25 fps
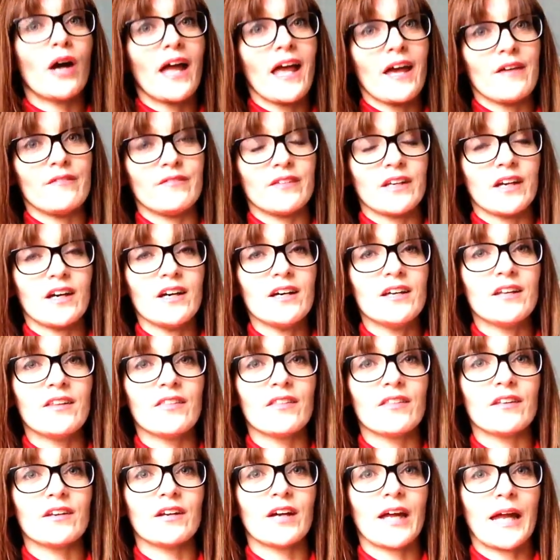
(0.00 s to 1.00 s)
heavier
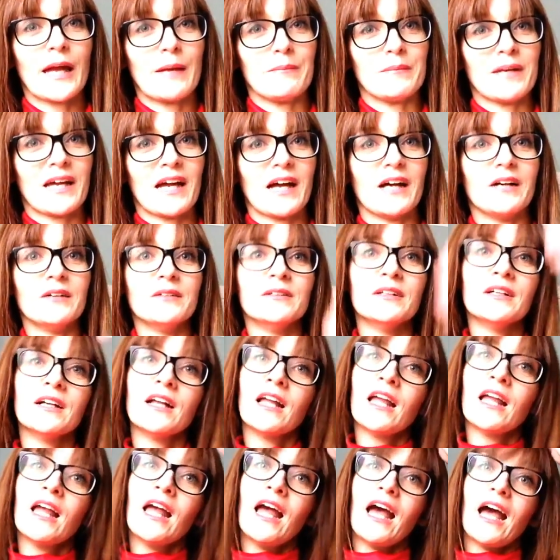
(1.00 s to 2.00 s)
than I am now,
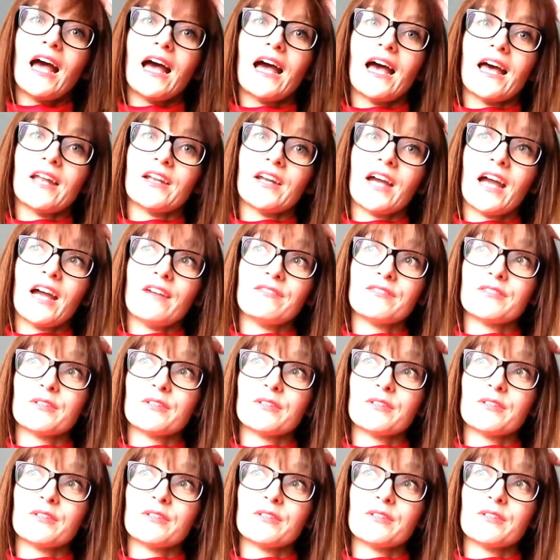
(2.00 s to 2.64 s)
and I have